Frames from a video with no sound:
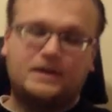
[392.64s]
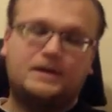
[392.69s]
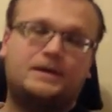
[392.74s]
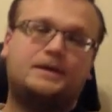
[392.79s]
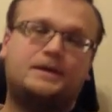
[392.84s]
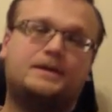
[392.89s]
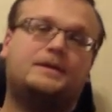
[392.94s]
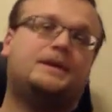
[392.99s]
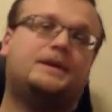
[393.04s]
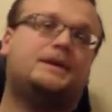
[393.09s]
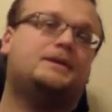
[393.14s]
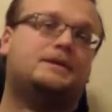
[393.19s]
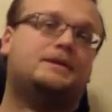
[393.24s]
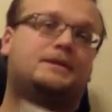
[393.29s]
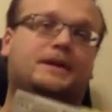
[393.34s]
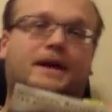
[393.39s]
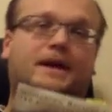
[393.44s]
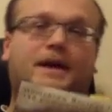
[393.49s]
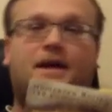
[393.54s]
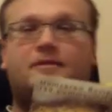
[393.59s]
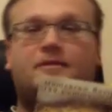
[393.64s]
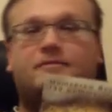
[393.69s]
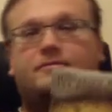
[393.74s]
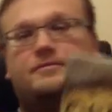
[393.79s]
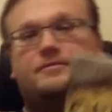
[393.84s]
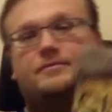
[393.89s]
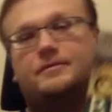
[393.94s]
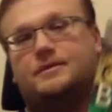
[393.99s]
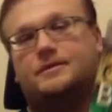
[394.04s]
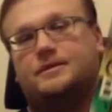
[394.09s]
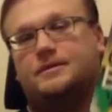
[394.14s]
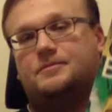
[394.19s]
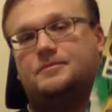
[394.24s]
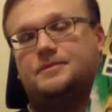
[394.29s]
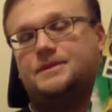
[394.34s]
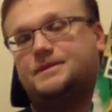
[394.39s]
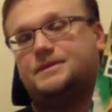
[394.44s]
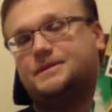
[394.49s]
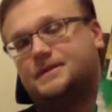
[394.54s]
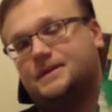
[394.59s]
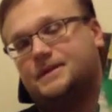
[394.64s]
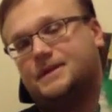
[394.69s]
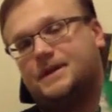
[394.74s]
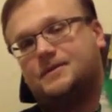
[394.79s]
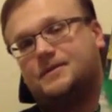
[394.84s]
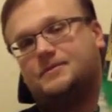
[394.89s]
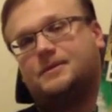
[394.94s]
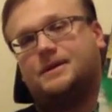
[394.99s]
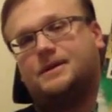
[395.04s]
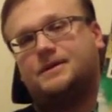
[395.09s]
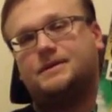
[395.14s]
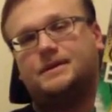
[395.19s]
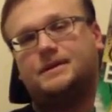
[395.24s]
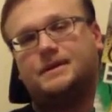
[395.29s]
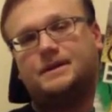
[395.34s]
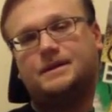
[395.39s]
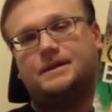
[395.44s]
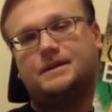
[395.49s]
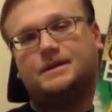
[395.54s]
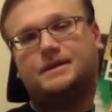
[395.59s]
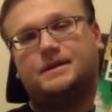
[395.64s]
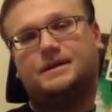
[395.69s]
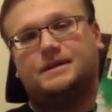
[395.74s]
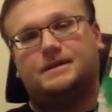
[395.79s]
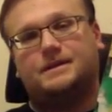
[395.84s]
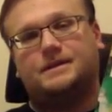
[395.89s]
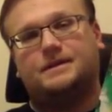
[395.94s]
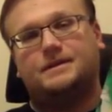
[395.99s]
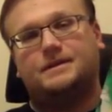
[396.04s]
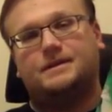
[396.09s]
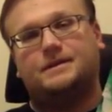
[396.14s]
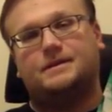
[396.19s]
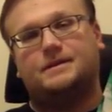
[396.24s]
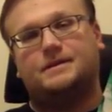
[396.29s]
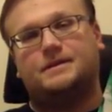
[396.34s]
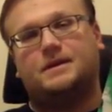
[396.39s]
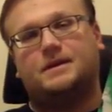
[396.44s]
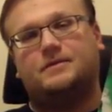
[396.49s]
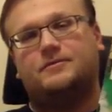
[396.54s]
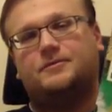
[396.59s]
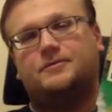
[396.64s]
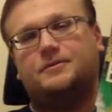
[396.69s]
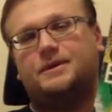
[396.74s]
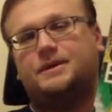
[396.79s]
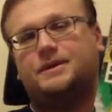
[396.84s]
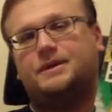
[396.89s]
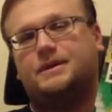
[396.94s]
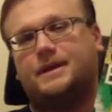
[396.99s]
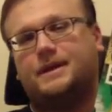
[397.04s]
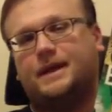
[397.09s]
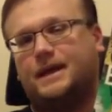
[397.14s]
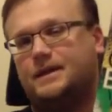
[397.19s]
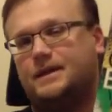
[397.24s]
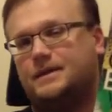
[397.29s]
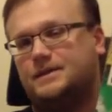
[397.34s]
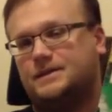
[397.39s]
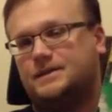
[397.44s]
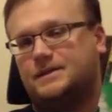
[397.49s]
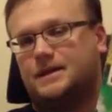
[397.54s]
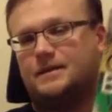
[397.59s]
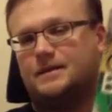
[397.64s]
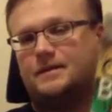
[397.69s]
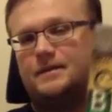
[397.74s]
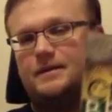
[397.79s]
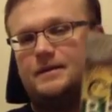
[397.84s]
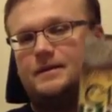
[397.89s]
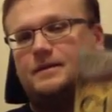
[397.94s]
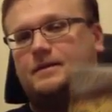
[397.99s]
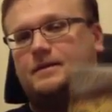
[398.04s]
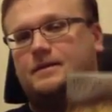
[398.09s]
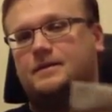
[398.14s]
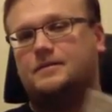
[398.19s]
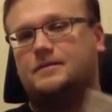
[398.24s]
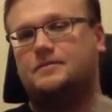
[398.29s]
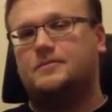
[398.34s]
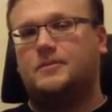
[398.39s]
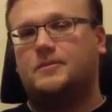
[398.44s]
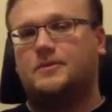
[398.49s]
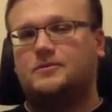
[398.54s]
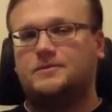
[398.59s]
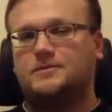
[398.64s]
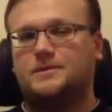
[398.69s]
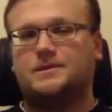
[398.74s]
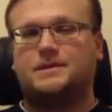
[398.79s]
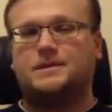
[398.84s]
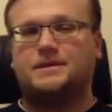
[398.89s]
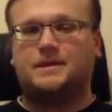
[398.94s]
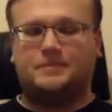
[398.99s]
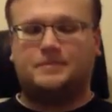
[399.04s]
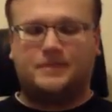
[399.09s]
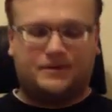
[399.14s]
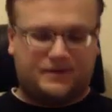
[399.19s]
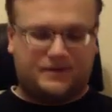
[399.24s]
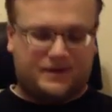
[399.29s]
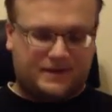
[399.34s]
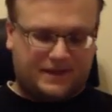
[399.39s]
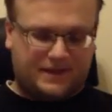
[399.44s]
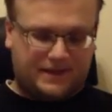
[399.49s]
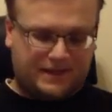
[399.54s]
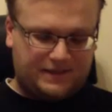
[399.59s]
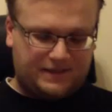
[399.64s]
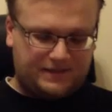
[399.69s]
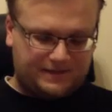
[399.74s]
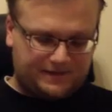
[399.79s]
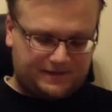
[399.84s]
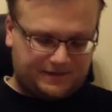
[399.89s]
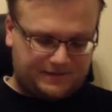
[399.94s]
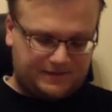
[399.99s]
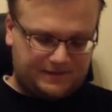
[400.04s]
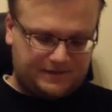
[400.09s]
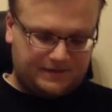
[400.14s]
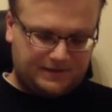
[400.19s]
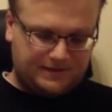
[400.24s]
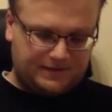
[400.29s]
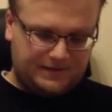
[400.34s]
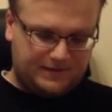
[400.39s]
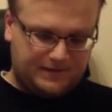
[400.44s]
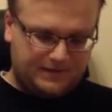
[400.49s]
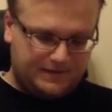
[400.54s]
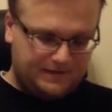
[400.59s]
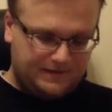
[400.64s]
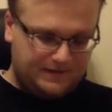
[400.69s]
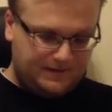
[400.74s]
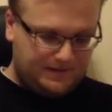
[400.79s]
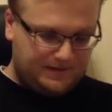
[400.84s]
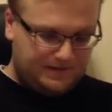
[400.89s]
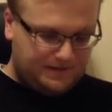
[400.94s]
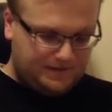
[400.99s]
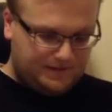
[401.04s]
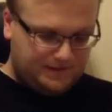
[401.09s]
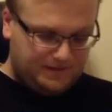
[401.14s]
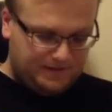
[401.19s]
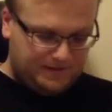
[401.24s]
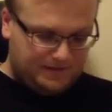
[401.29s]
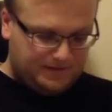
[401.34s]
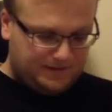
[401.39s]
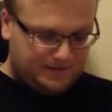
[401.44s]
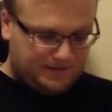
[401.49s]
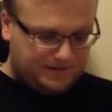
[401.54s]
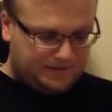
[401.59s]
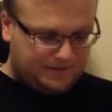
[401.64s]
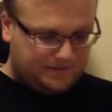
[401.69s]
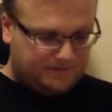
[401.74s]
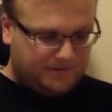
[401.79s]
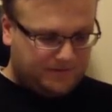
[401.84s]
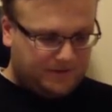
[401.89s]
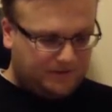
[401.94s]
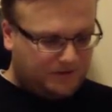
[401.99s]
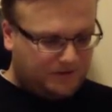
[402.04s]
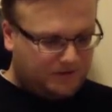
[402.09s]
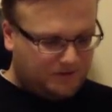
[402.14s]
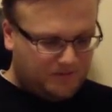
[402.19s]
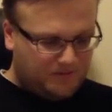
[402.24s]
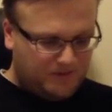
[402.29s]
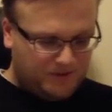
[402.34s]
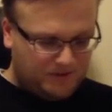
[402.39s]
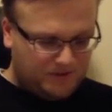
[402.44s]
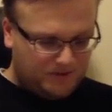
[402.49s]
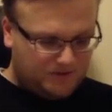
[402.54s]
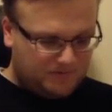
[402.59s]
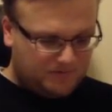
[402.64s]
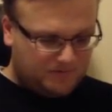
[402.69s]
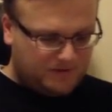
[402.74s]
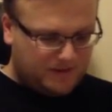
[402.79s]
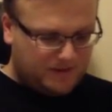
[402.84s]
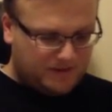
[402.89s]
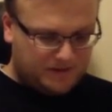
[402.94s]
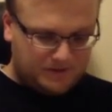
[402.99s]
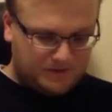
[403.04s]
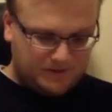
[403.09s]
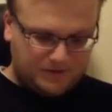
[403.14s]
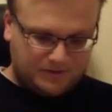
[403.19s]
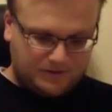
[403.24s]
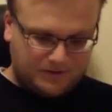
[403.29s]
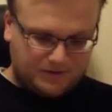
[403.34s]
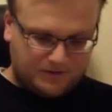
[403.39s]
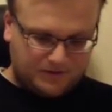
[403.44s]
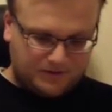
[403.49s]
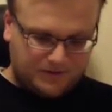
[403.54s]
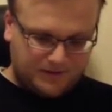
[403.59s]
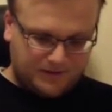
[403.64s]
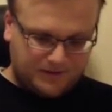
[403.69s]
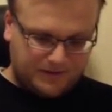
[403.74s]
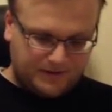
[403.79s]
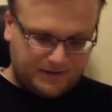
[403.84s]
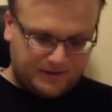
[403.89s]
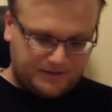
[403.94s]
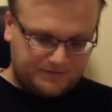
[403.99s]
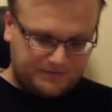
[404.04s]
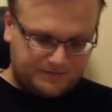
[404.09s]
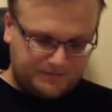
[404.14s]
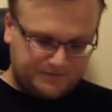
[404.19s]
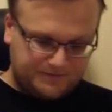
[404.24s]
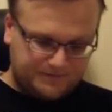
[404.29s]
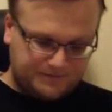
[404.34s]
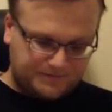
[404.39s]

uh, they have uh, written another one uh, covering ales I think mostly American ales uh, very good book you've got your uh,